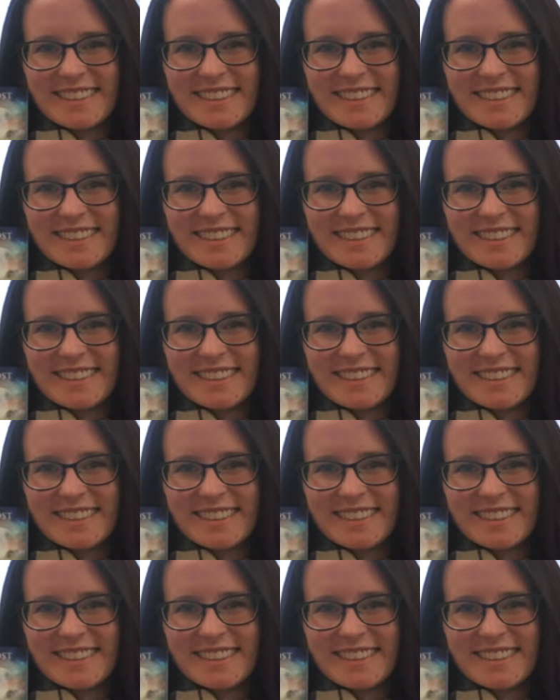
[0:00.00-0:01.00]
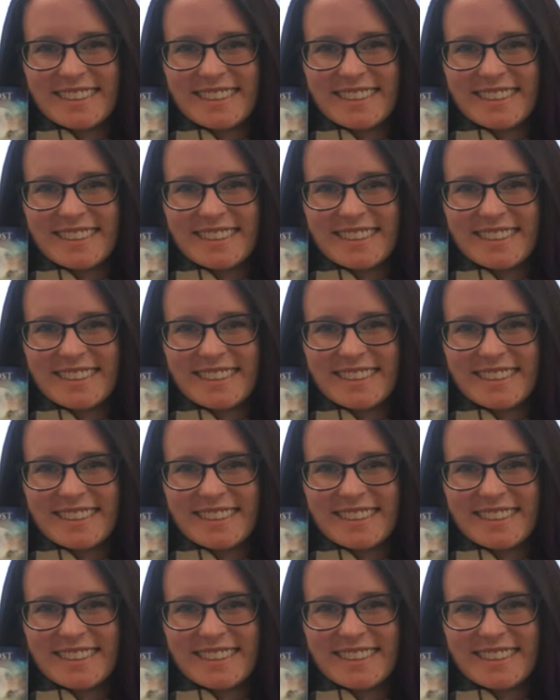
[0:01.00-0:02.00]

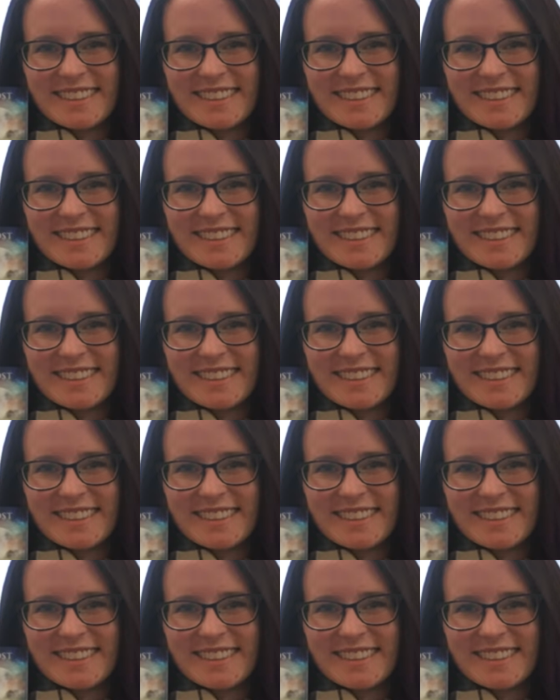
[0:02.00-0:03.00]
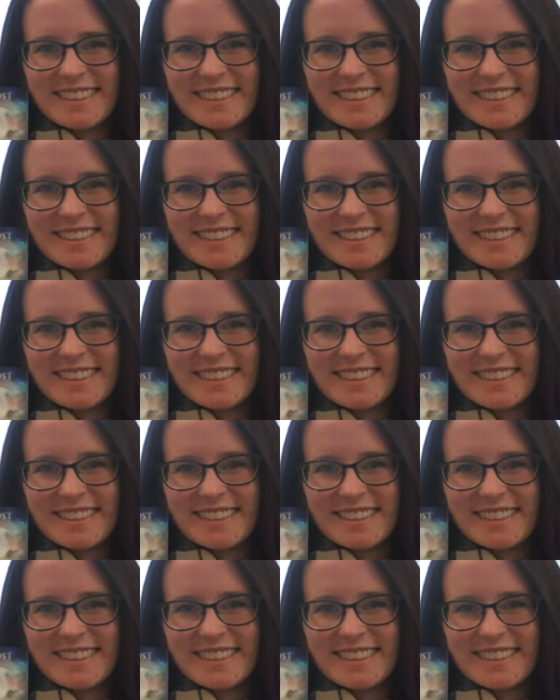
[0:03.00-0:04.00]

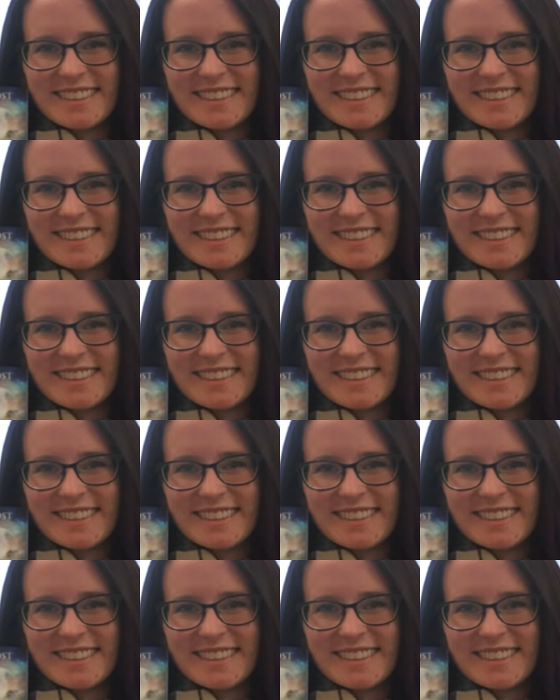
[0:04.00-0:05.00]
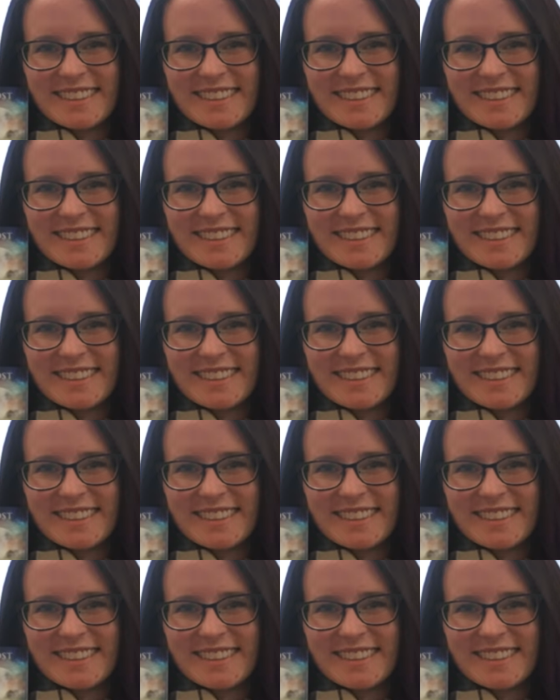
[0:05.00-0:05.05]
(no lip movement)